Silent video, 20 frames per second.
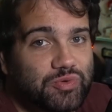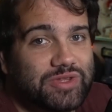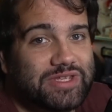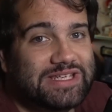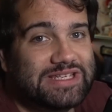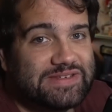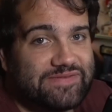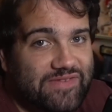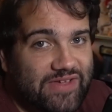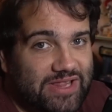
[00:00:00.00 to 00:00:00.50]

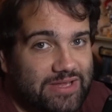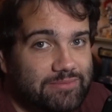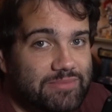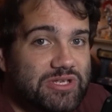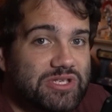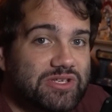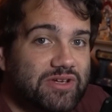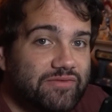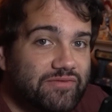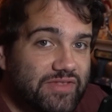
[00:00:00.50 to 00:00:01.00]
the
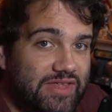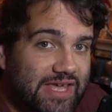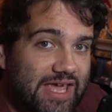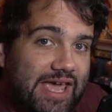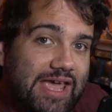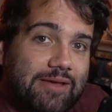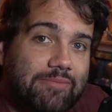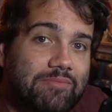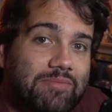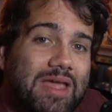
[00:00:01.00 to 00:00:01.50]
development of the
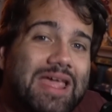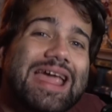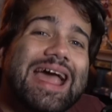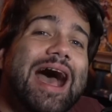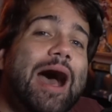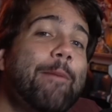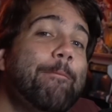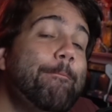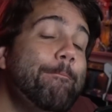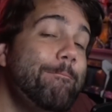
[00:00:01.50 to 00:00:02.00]
game
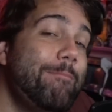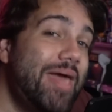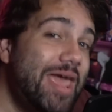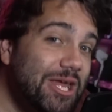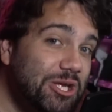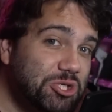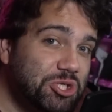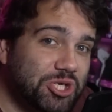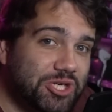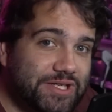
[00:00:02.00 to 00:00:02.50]
a
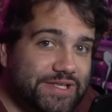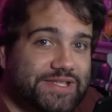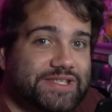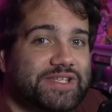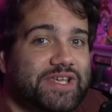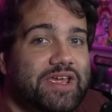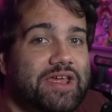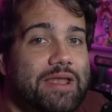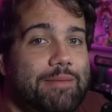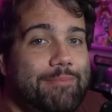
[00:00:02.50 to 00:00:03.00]
major
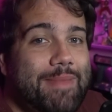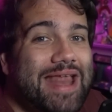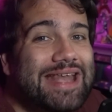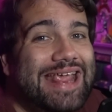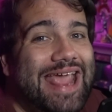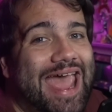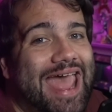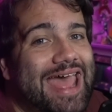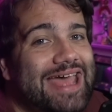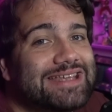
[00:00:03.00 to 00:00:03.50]
concern
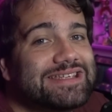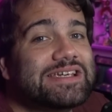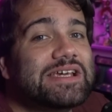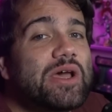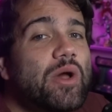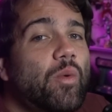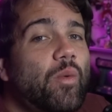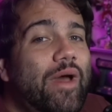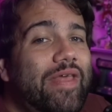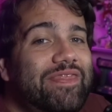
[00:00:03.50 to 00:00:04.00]
many had
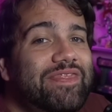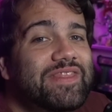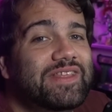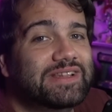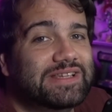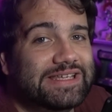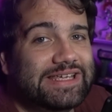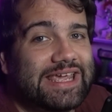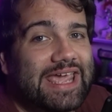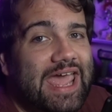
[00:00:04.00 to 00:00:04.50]
when the
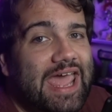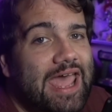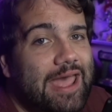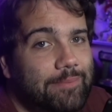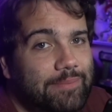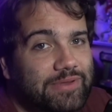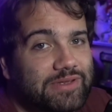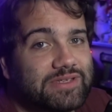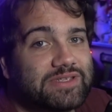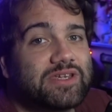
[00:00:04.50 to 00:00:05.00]
leak
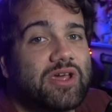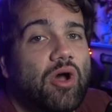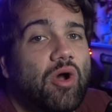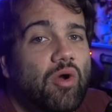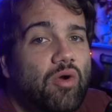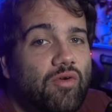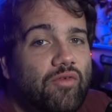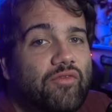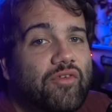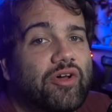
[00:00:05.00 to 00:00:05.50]
happened
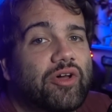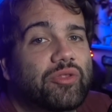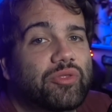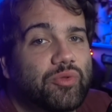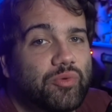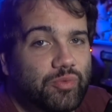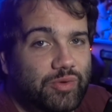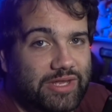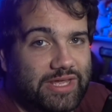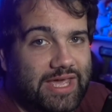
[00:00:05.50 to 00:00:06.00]
over
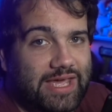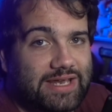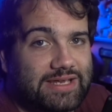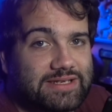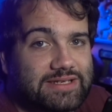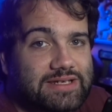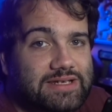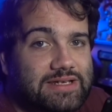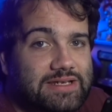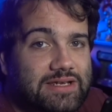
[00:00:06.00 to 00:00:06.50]
the
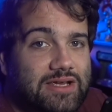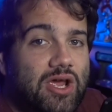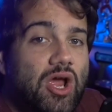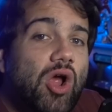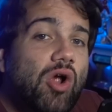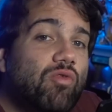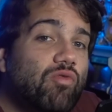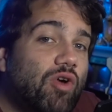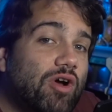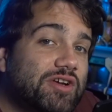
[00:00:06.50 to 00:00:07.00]
weekend.
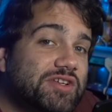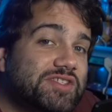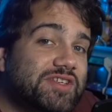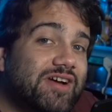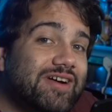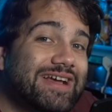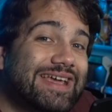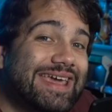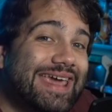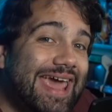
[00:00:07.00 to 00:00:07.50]

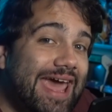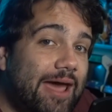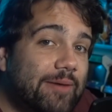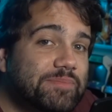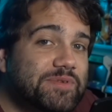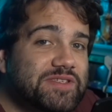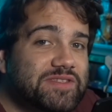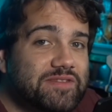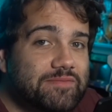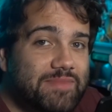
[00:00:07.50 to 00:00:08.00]
Rockstar
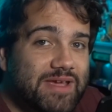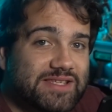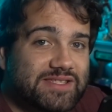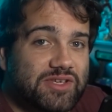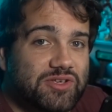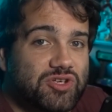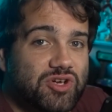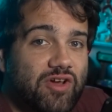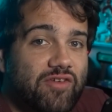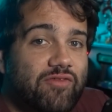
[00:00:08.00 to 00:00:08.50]
capped the
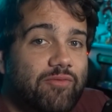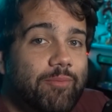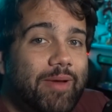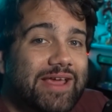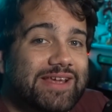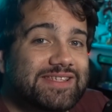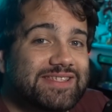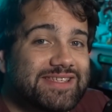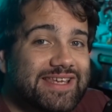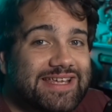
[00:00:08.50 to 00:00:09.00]
message off
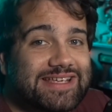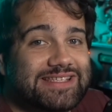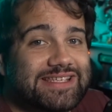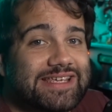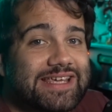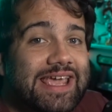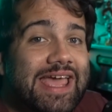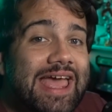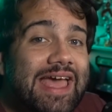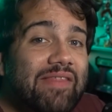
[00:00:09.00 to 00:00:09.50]
by
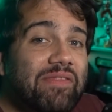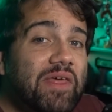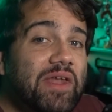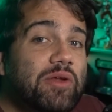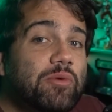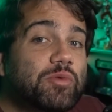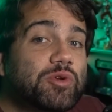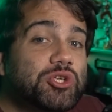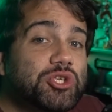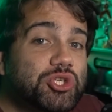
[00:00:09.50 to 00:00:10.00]
stating that
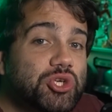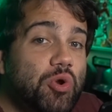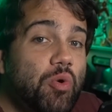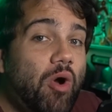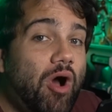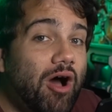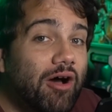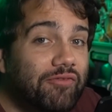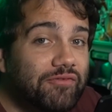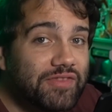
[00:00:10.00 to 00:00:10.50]
it would show
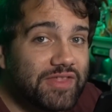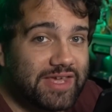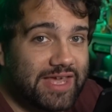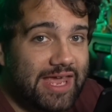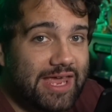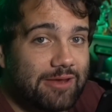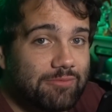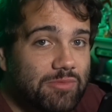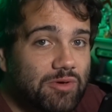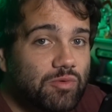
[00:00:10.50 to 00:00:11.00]
off the
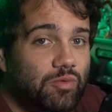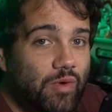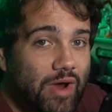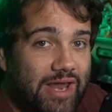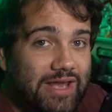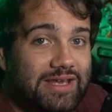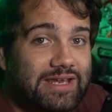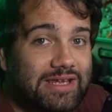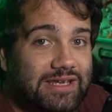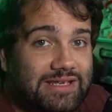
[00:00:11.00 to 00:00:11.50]
game
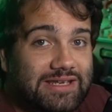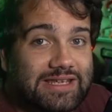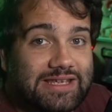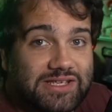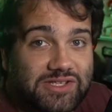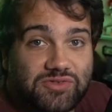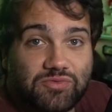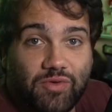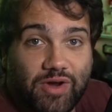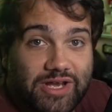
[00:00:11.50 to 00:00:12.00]
when it
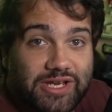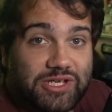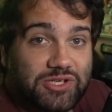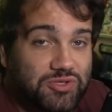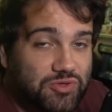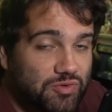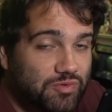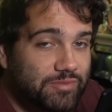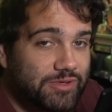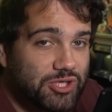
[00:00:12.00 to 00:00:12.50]
is ready
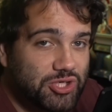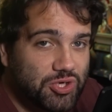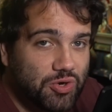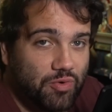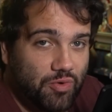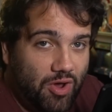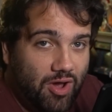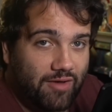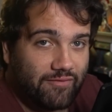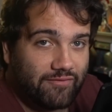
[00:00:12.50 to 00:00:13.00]
to be
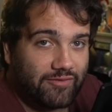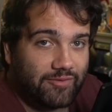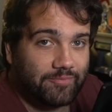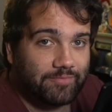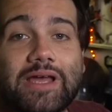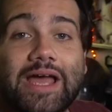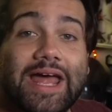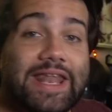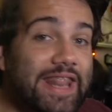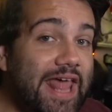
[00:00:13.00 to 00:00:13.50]
shown off.
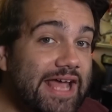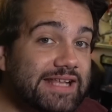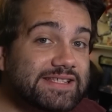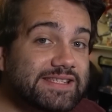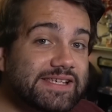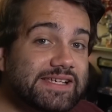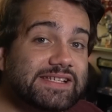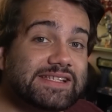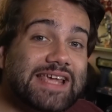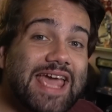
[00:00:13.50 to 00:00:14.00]
And
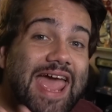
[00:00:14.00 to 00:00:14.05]
that's it.